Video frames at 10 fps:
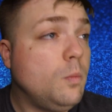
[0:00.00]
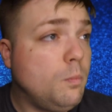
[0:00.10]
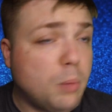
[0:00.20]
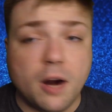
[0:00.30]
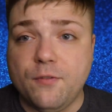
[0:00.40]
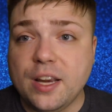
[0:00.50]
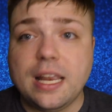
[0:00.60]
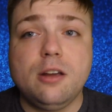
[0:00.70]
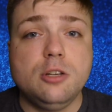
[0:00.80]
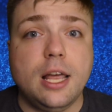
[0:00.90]
perfect. I
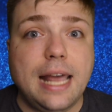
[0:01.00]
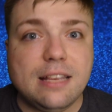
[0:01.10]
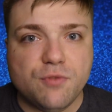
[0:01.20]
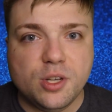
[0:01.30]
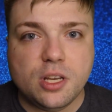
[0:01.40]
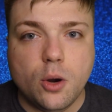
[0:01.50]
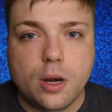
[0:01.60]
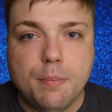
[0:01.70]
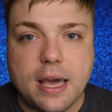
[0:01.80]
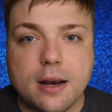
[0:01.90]
could not ask for it to go any
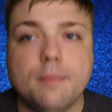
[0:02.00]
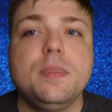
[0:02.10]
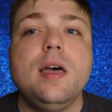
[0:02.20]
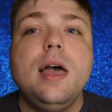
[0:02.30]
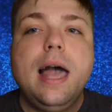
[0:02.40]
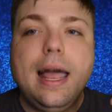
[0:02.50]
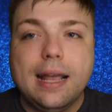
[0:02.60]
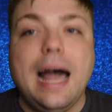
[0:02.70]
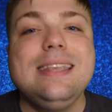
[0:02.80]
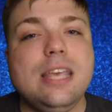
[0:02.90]
better. And
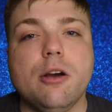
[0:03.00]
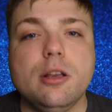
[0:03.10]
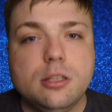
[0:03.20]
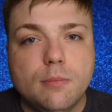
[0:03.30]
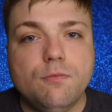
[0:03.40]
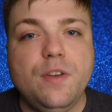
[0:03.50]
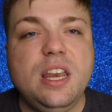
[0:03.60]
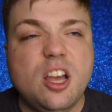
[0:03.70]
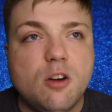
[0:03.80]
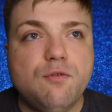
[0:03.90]
guys, here is some
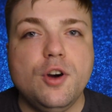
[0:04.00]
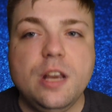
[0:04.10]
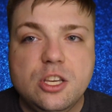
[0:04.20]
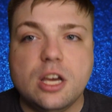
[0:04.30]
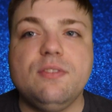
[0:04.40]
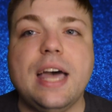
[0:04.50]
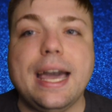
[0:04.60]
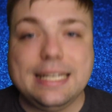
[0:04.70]
video footage of that